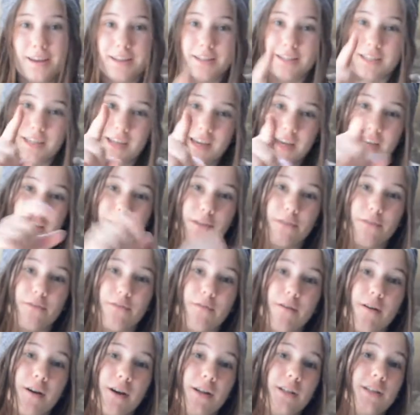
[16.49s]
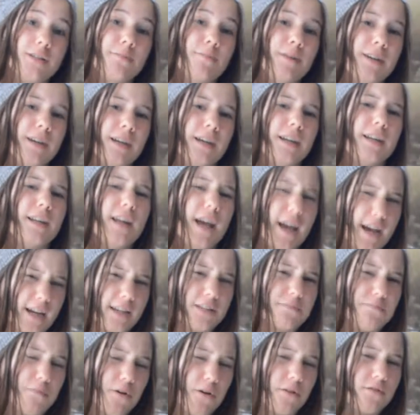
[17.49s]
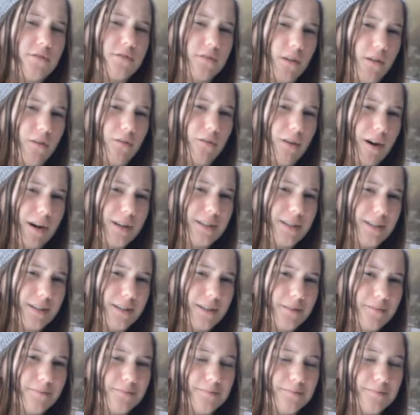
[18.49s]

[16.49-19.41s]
to get you to being an expert songwriter.